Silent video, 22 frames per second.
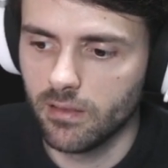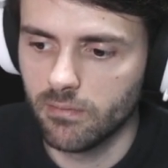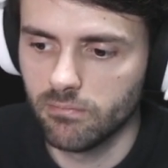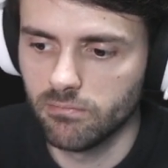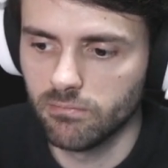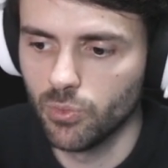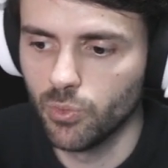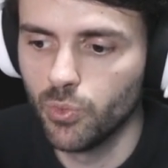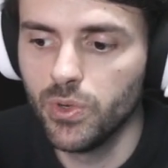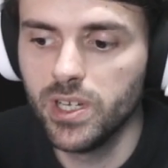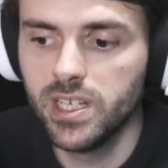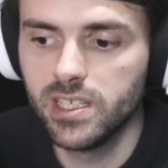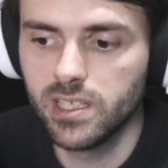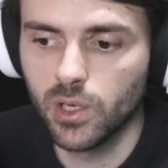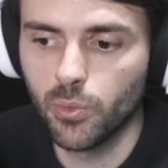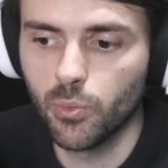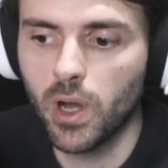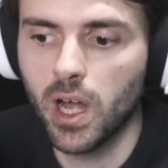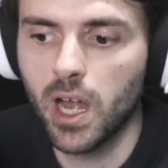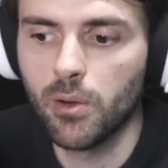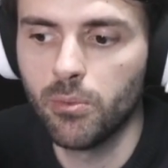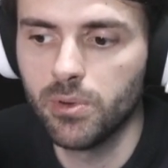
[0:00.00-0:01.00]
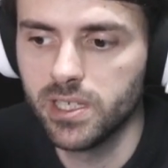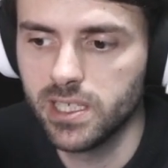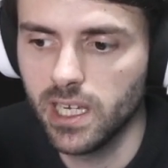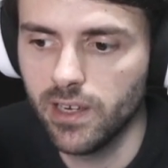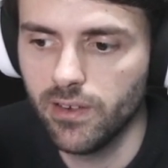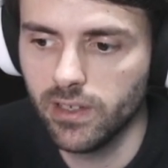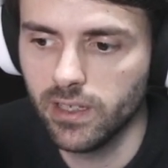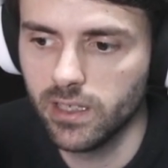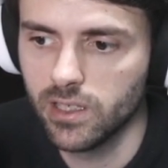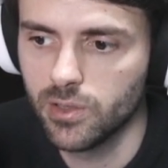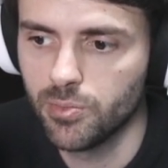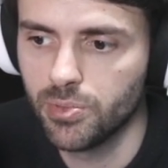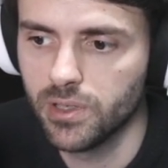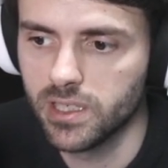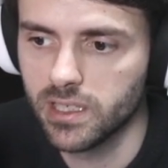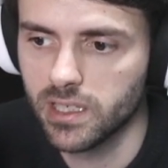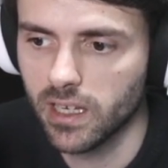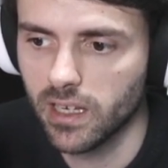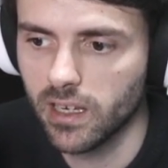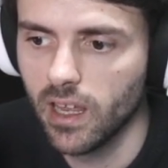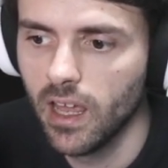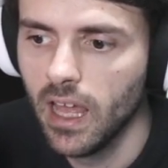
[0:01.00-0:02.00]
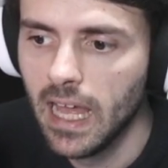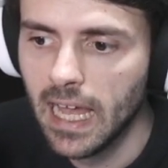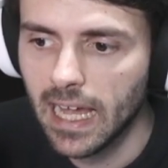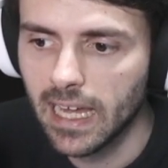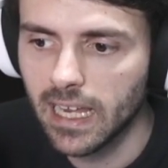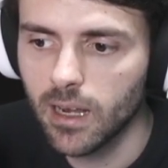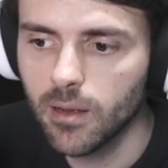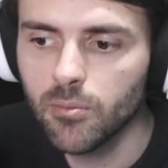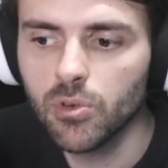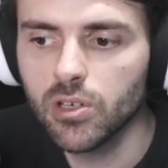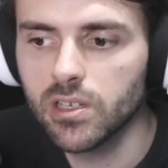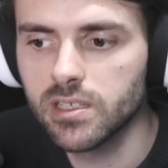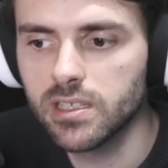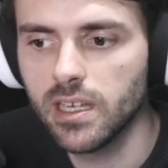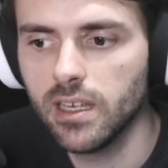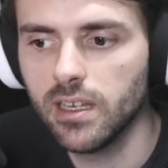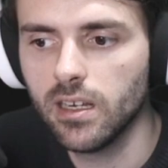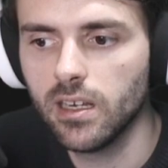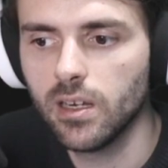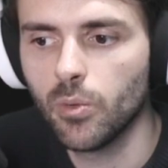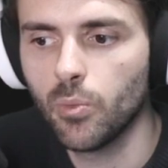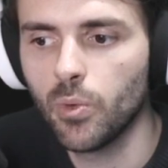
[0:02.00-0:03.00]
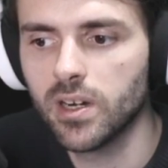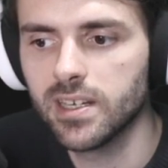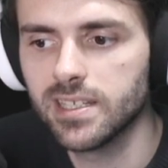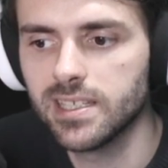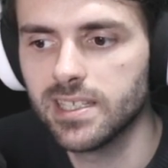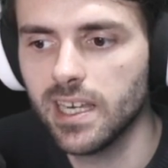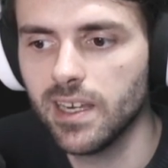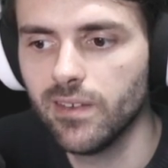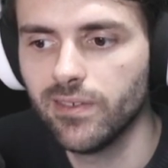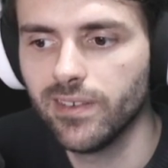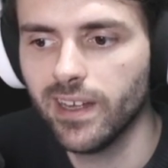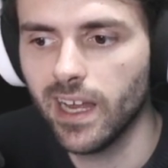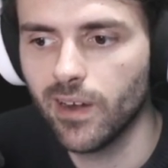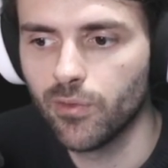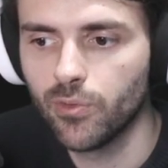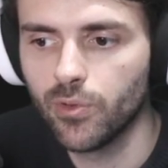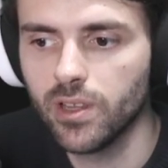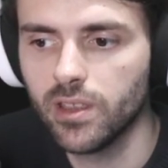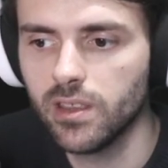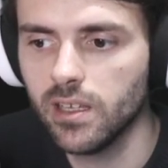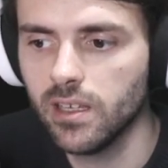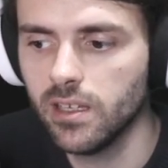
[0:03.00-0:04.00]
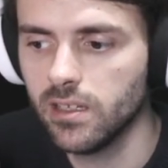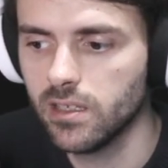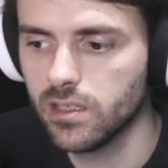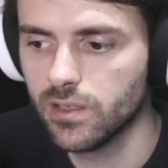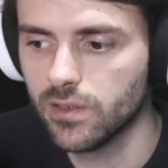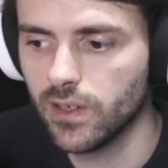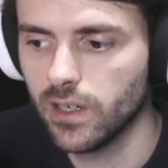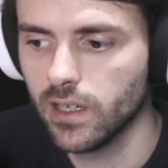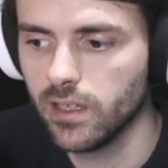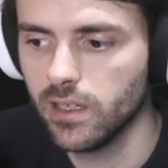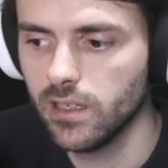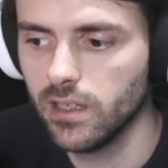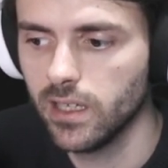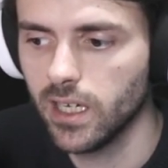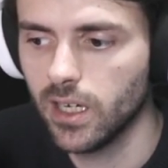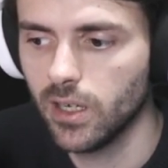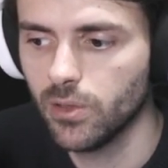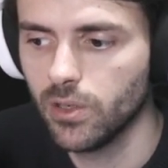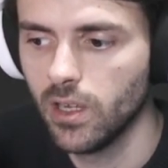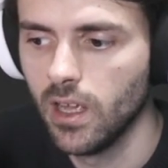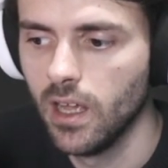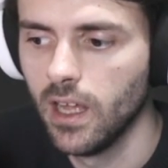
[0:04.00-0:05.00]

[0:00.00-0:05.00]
reason why we're saving this preset. And I'm going to say that I want to save everything in this funky layout.